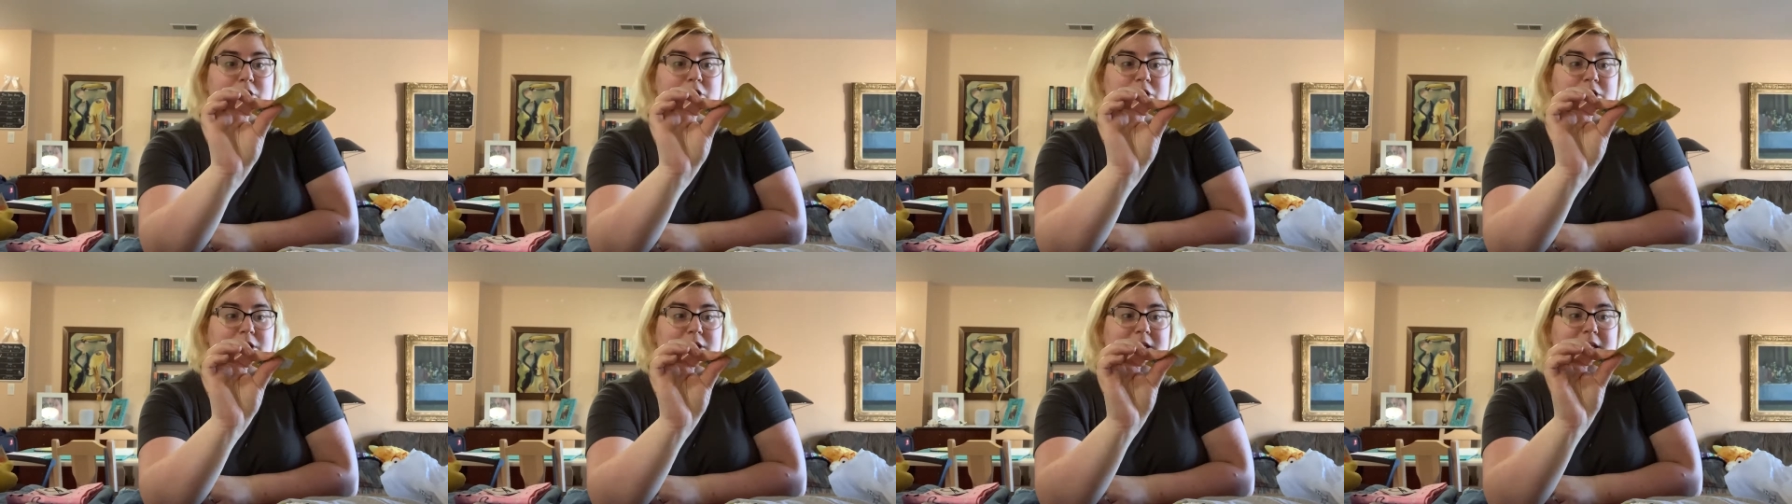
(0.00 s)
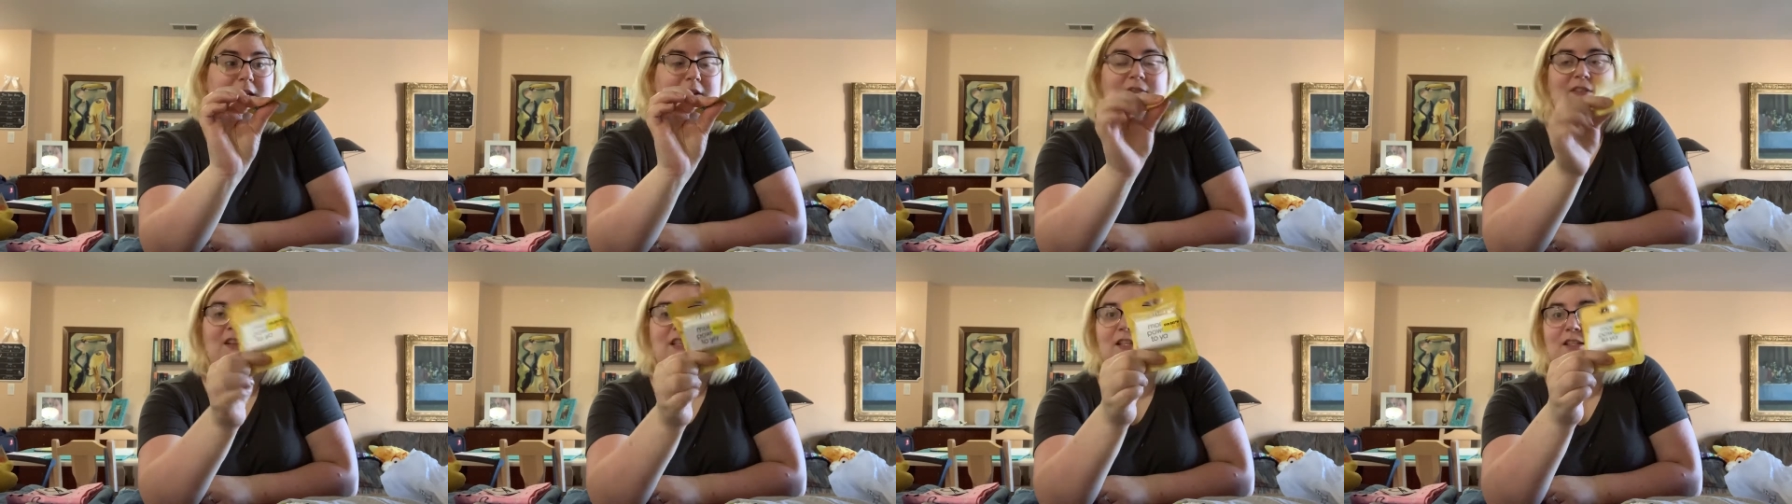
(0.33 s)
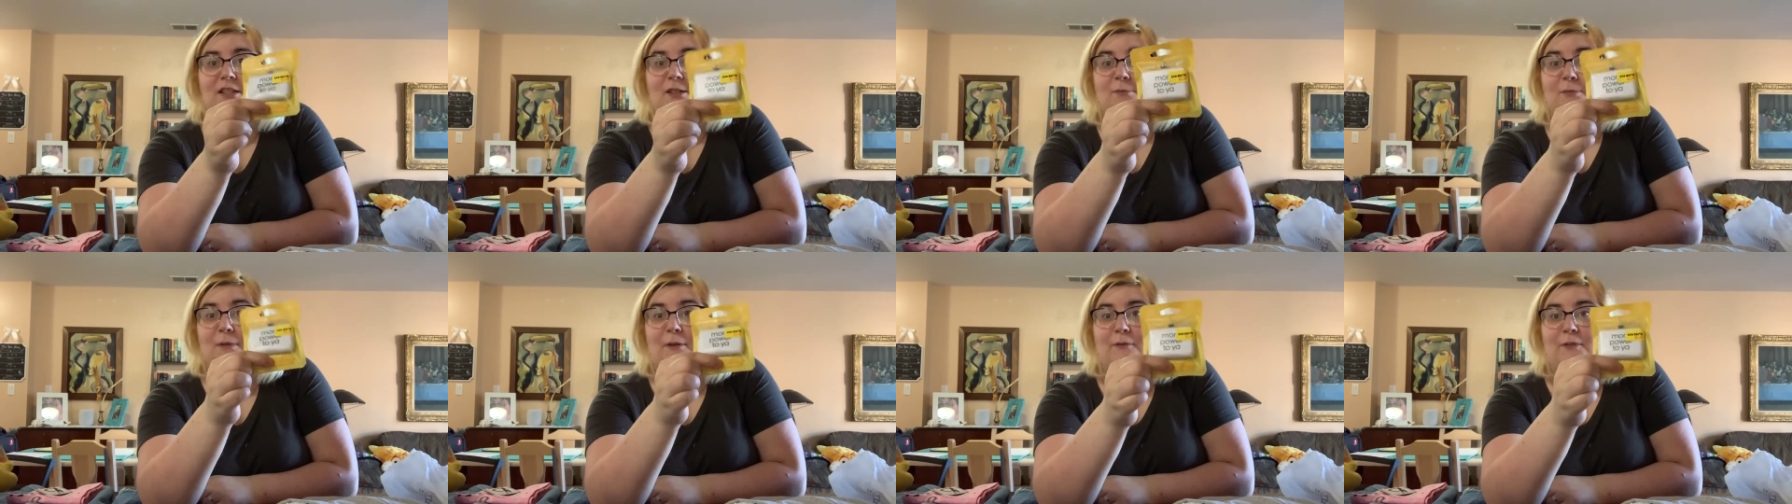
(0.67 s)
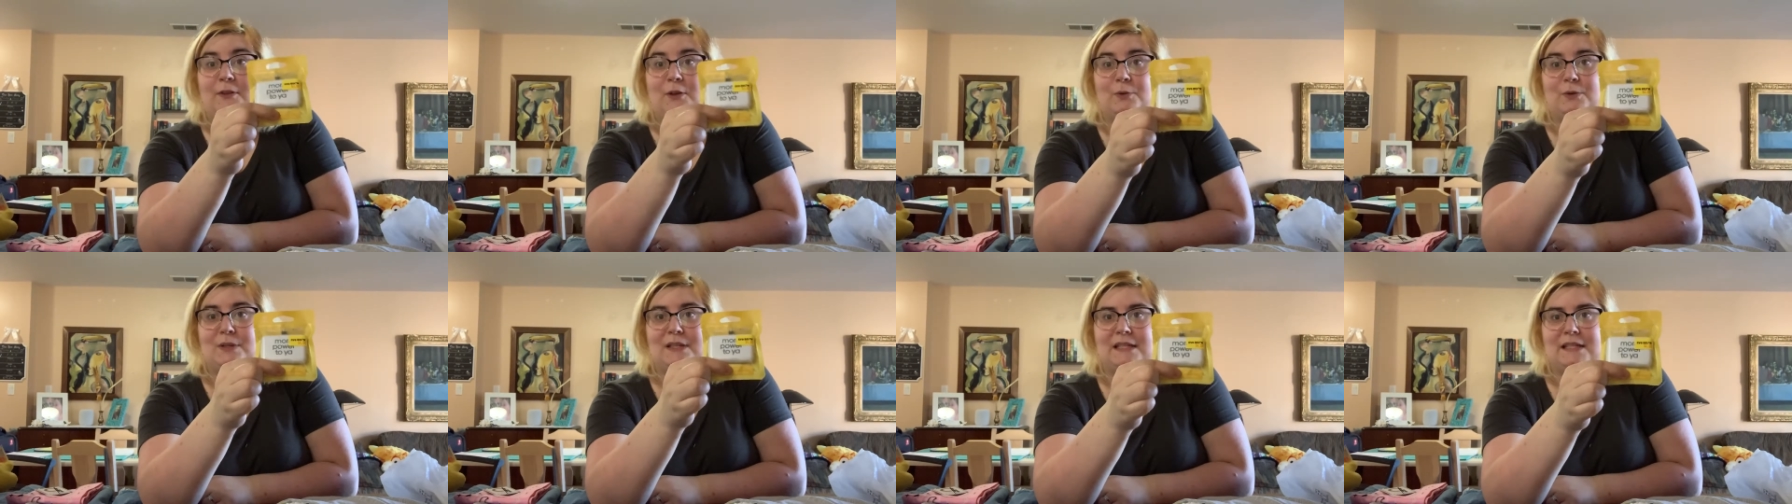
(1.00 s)
just giving this a
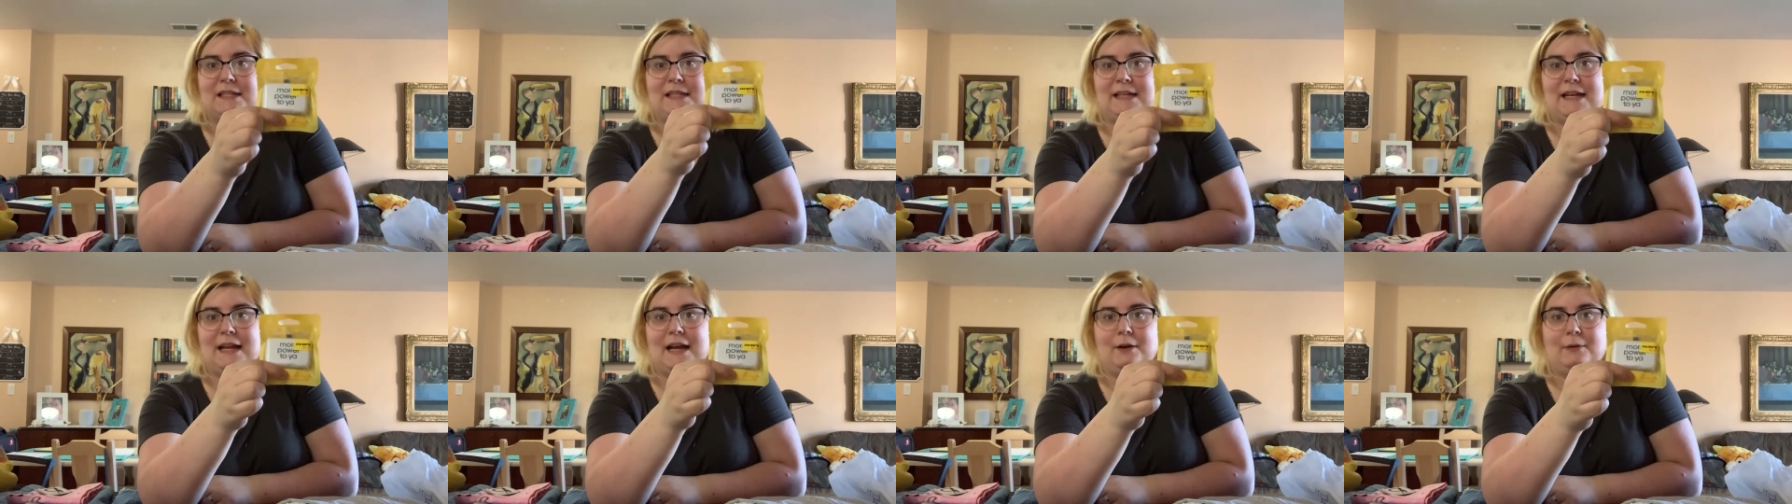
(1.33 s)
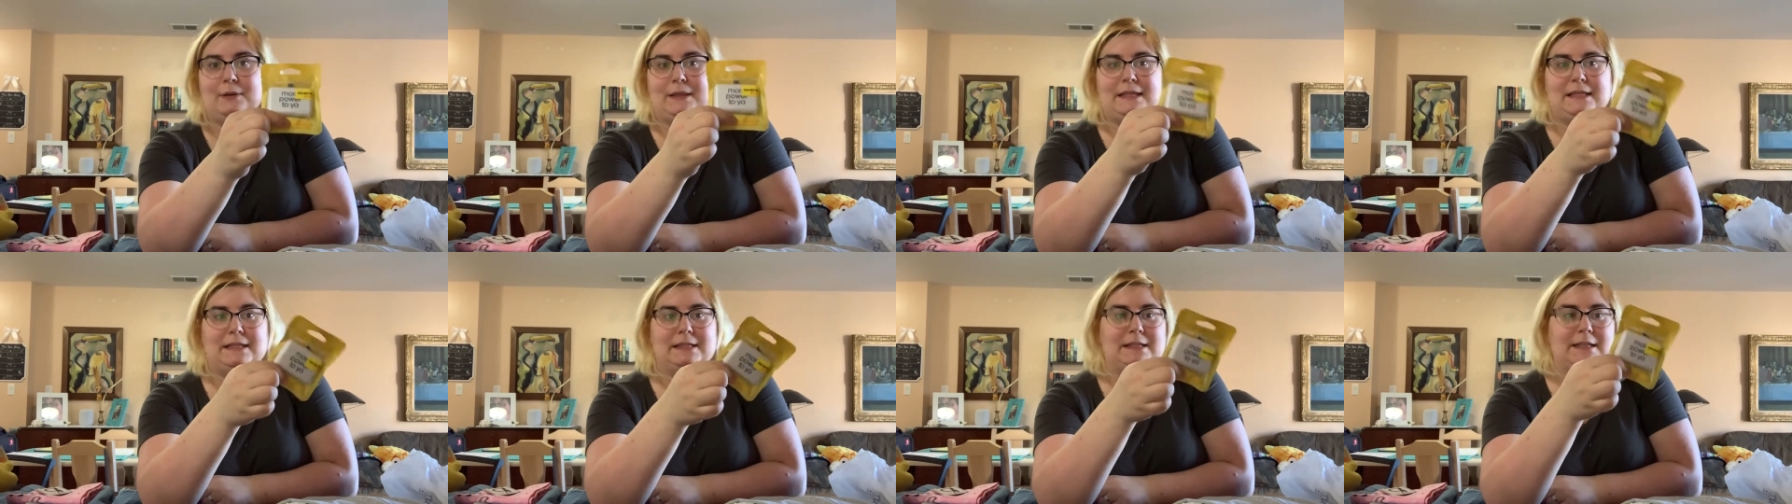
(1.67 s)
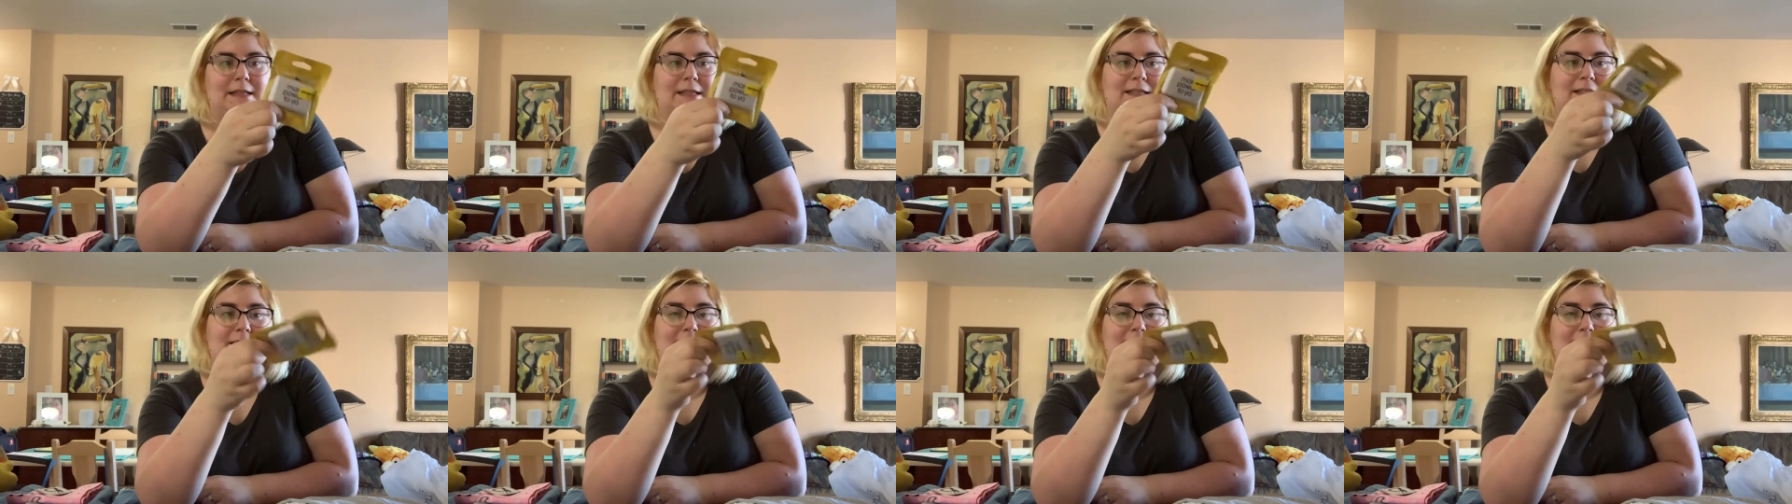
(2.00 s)
review and seeing how this is,